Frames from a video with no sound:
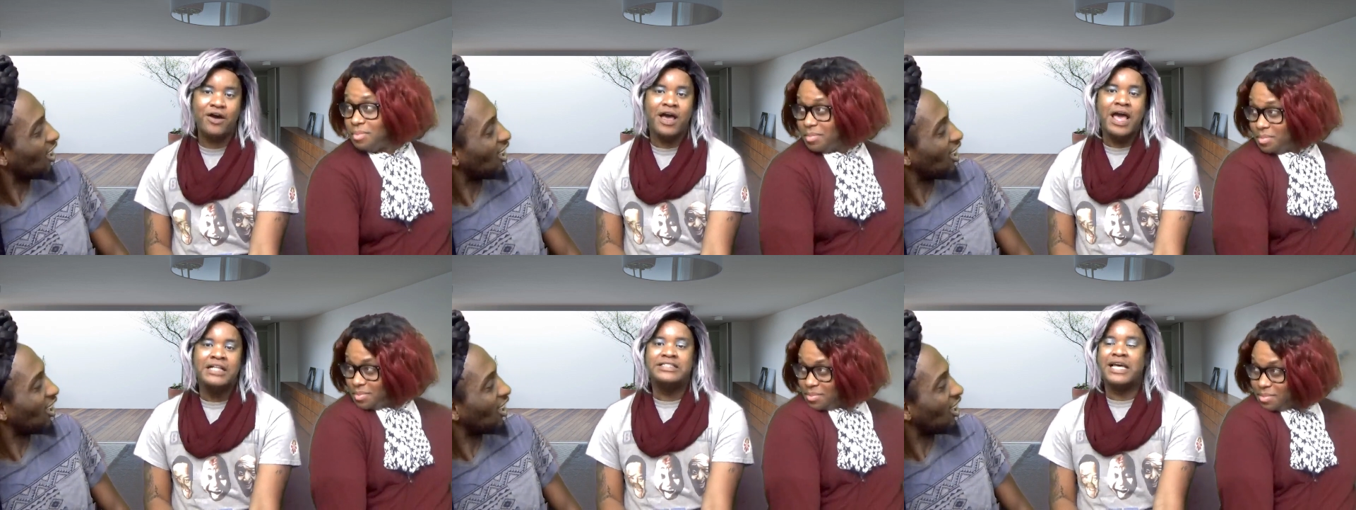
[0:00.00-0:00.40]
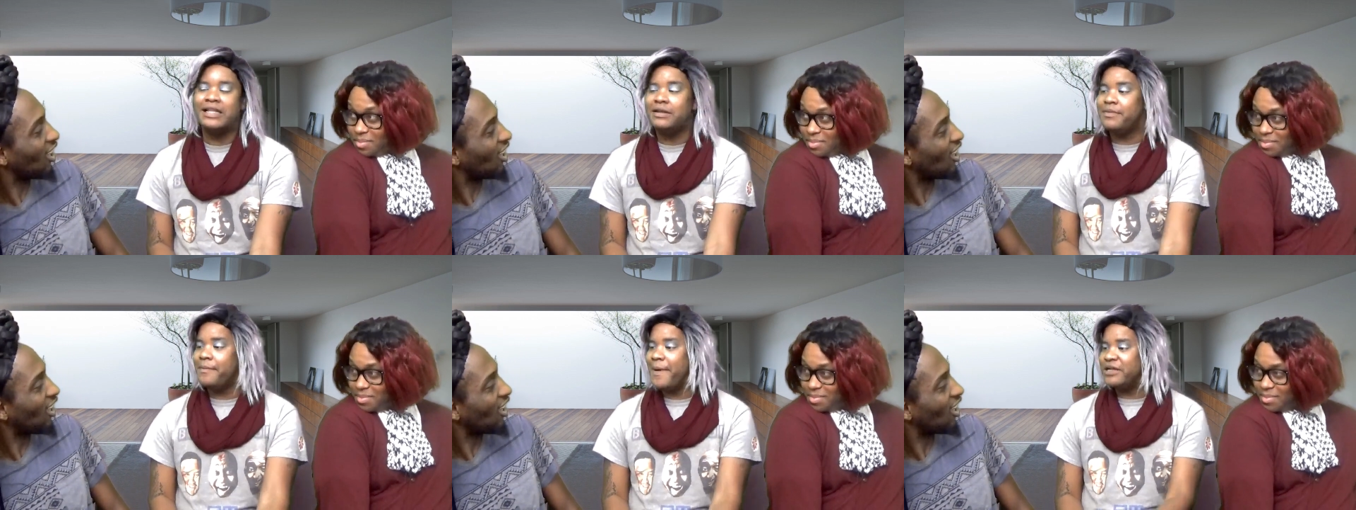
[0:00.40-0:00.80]
Speaker 1: Tell
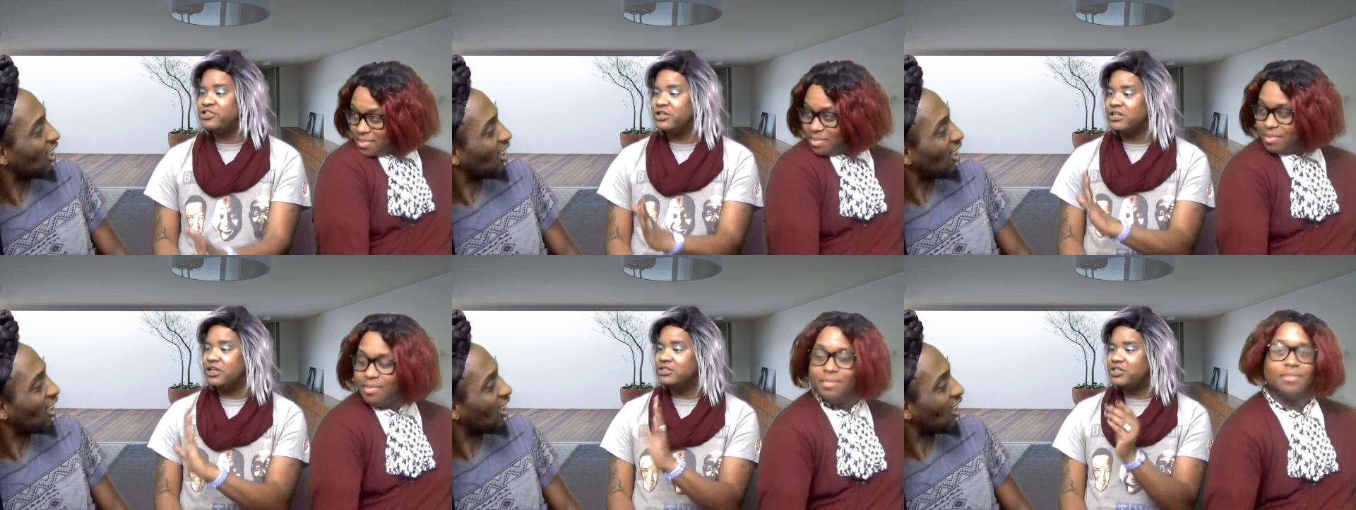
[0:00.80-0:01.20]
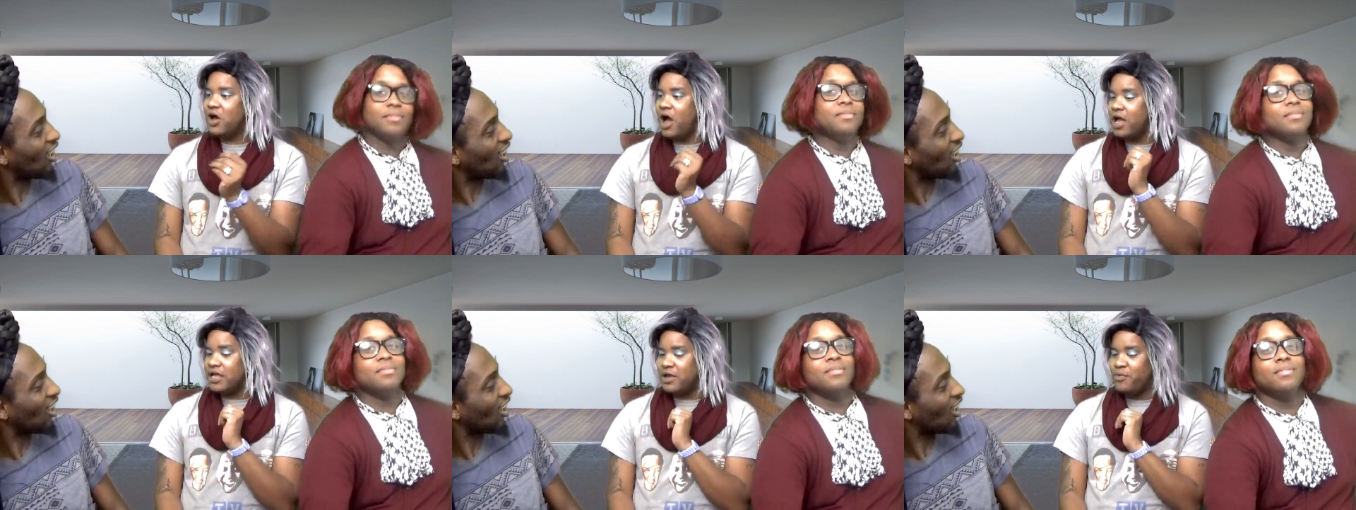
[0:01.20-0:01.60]
them about your little
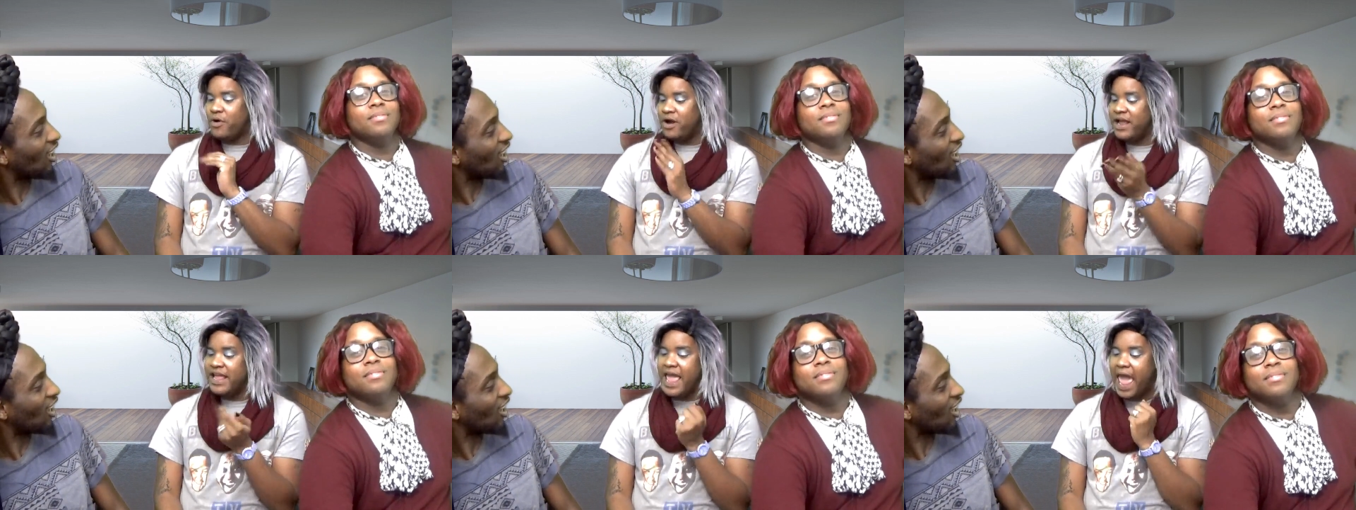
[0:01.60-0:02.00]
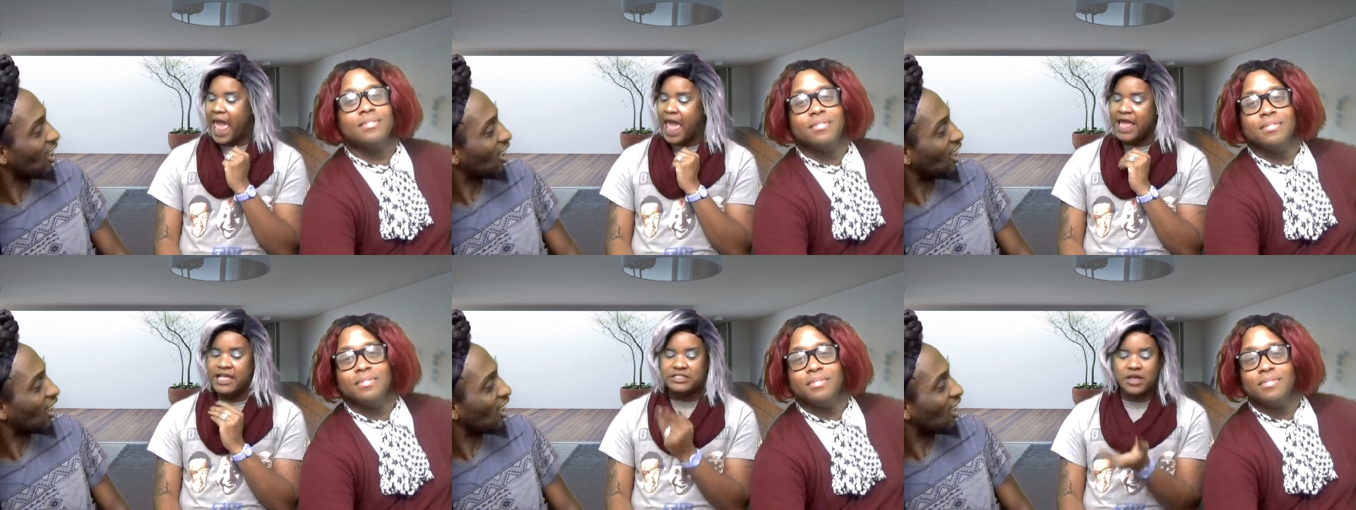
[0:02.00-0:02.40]
doggy. Where he at?
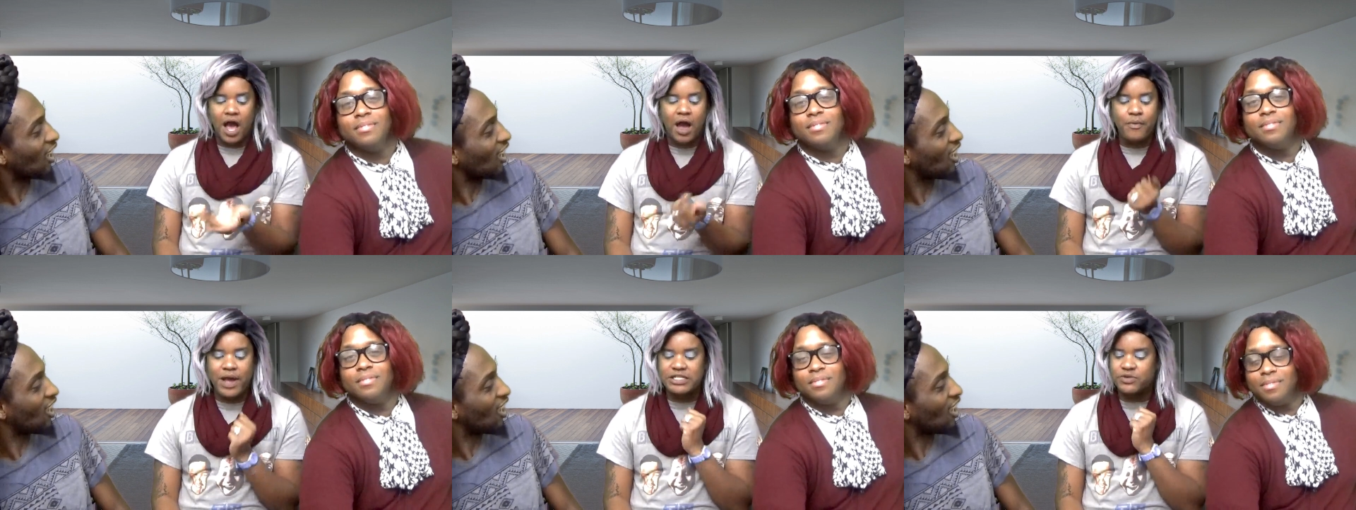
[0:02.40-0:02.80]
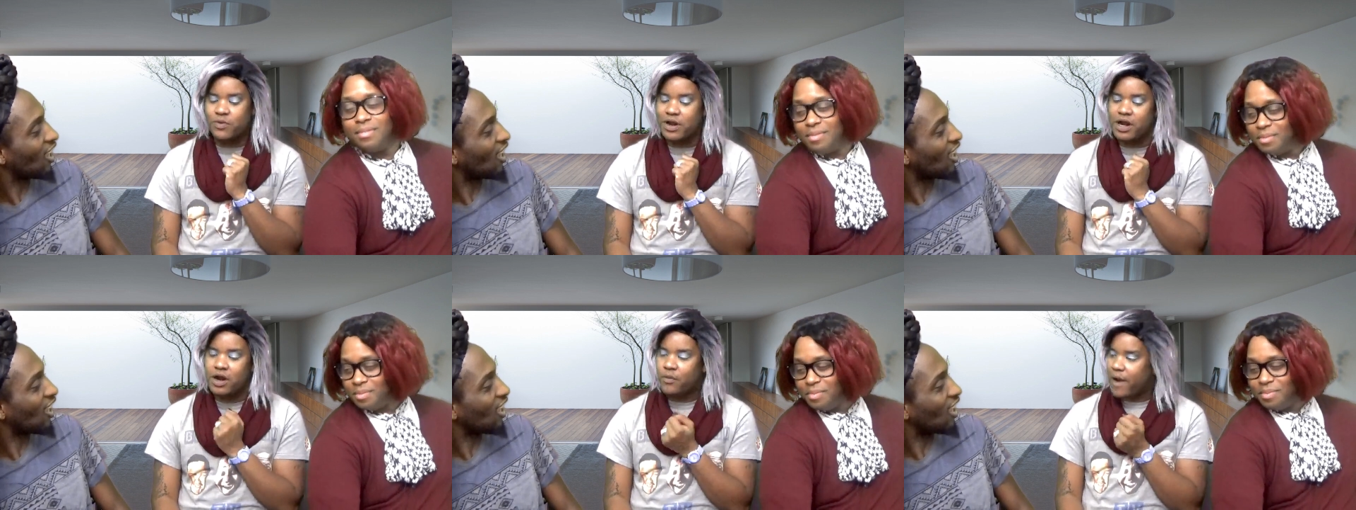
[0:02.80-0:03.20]
He's always running
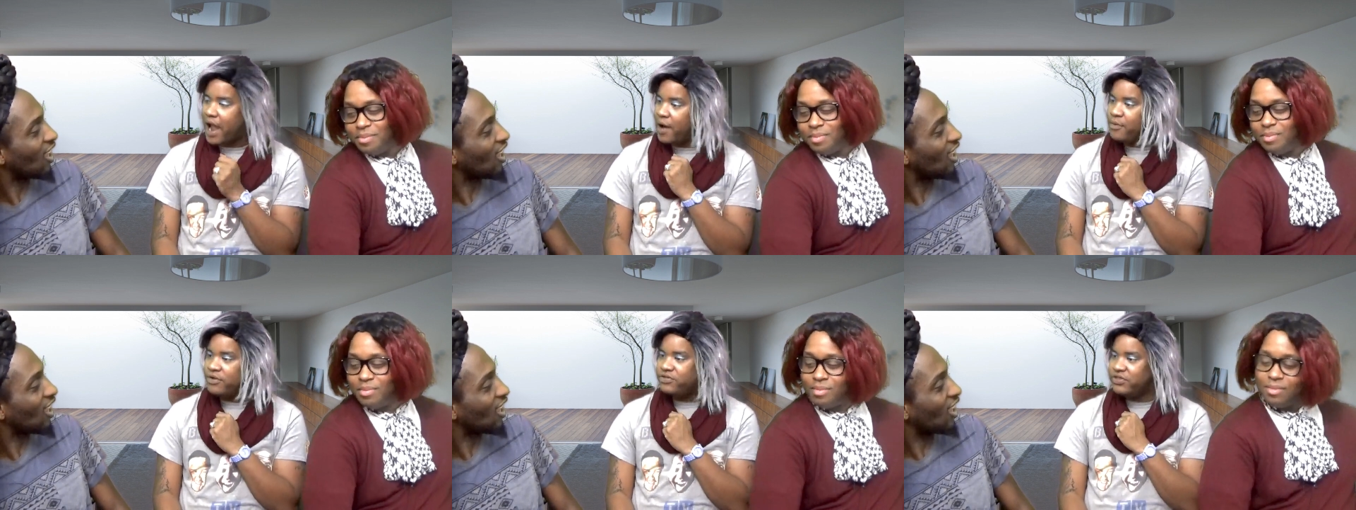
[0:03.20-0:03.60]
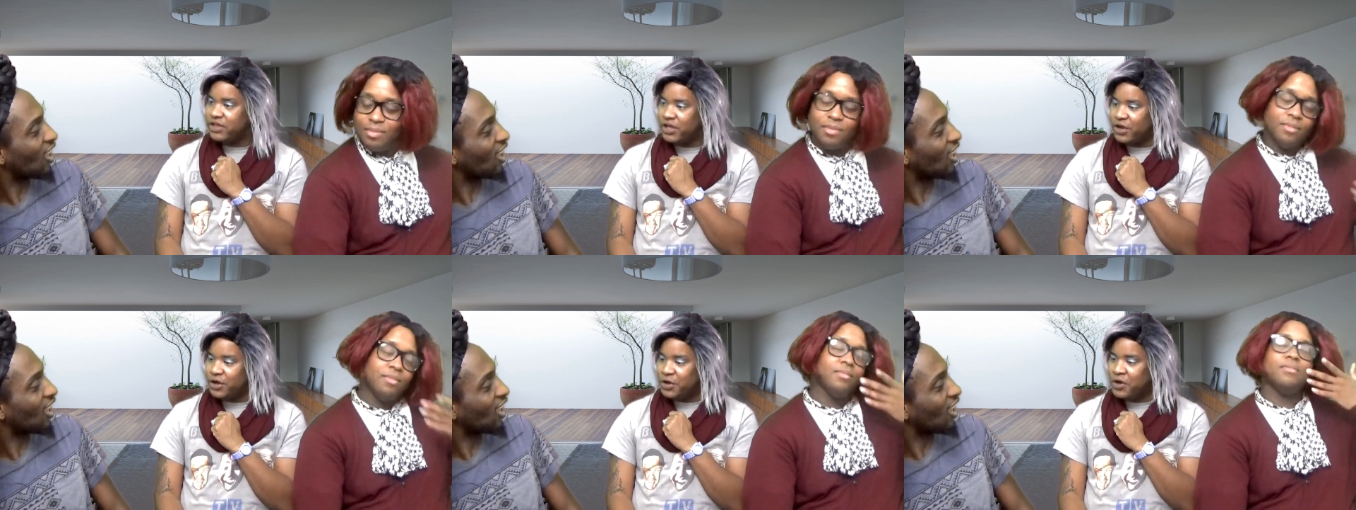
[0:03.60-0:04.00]
around with
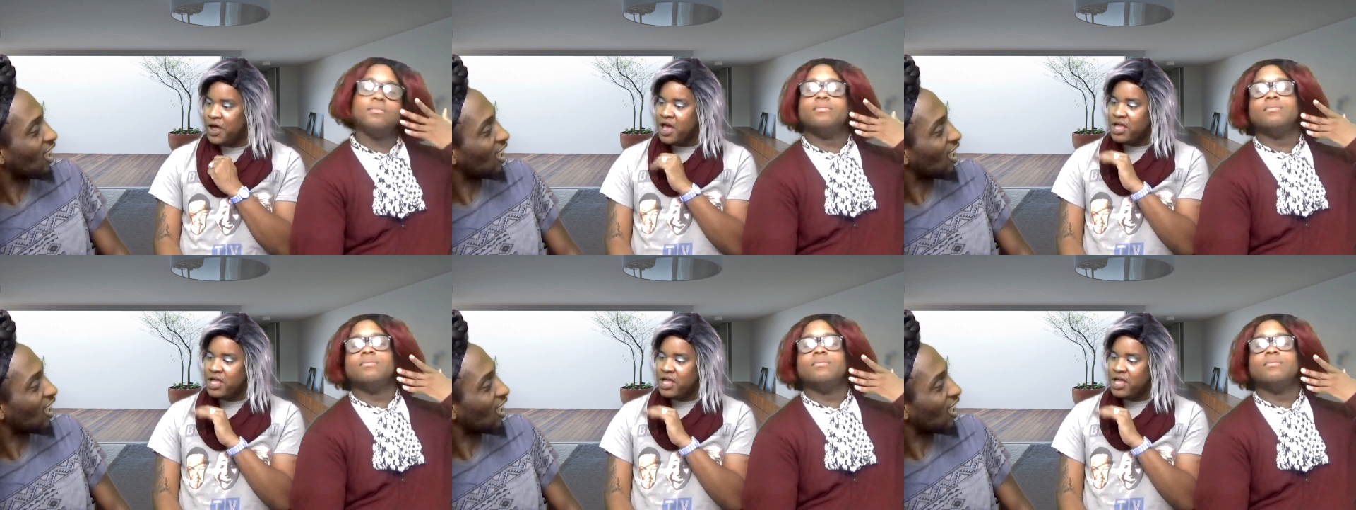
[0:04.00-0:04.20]
you.